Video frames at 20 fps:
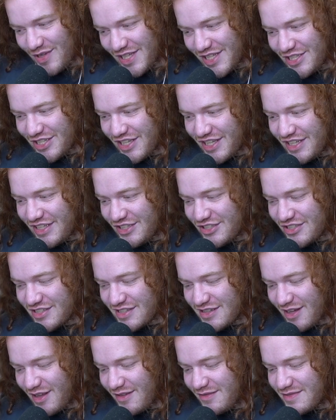He he
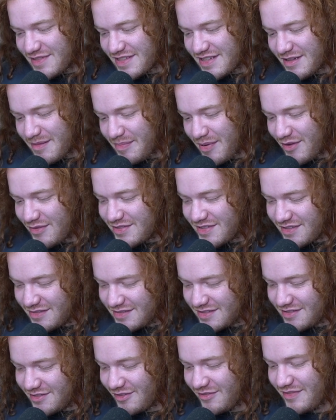just Please. loves the postal
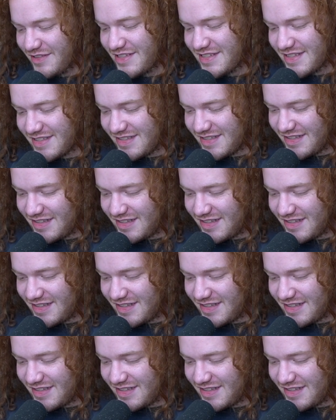service.